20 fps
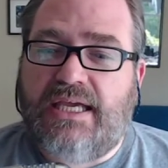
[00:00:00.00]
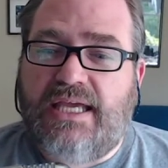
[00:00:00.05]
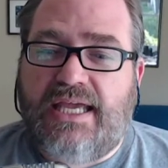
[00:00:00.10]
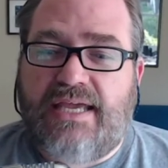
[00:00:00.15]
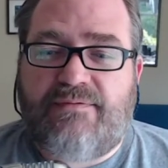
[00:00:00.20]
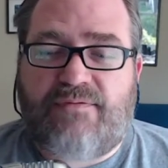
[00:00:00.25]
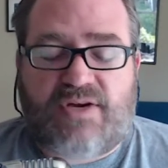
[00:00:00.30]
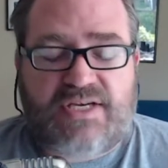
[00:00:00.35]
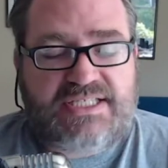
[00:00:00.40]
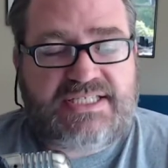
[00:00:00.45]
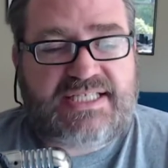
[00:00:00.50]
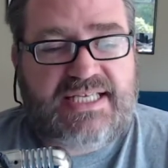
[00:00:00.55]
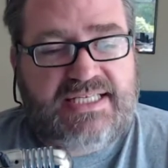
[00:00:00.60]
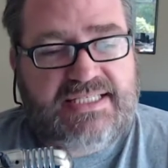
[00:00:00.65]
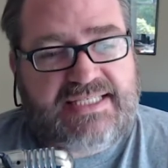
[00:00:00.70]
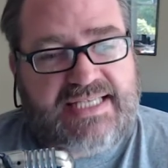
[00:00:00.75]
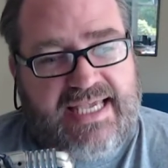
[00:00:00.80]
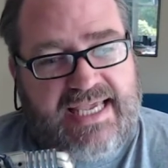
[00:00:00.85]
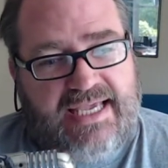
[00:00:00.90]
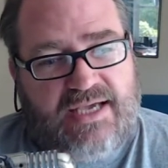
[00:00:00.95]
if I
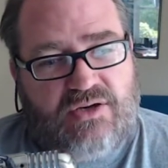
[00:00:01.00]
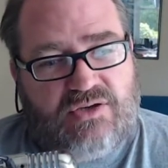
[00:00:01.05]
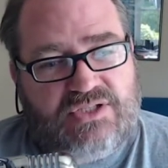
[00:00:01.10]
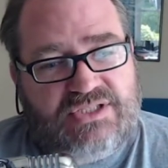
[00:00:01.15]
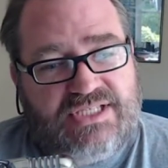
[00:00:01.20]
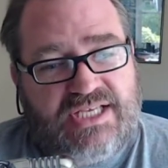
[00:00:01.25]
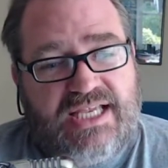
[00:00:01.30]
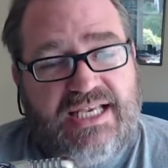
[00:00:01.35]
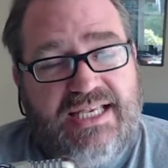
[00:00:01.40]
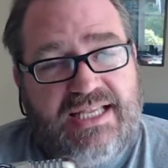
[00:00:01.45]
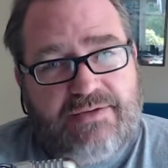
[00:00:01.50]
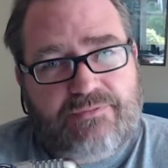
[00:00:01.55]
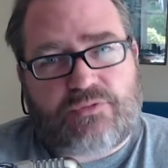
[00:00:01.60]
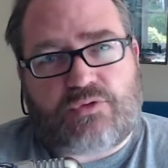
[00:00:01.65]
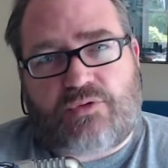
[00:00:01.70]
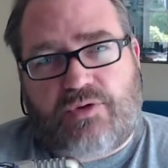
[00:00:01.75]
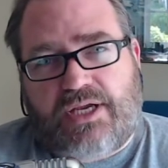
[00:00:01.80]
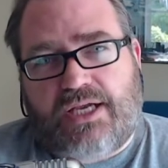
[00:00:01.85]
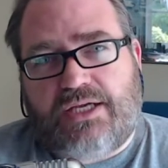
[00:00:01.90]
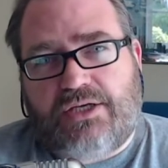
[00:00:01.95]
sent it out, because I love
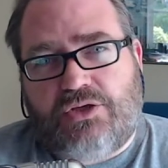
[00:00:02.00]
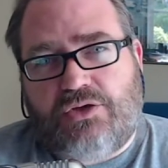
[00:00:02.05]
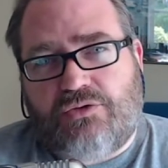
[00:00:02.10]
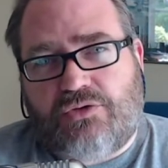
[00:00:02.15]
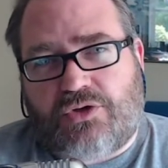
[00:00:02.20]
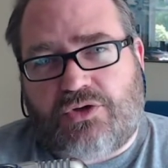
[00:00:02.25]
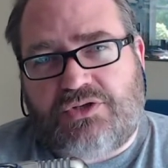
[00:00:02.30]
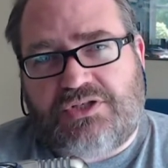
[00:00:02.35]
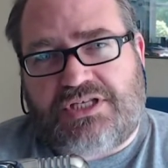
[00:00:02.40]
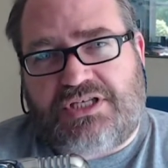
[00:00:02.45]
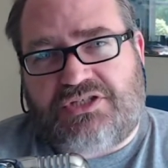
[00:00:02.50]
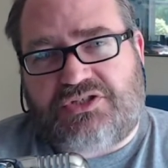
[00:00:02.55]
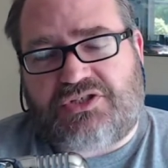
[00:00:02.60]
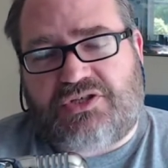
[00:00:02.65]
creating new content.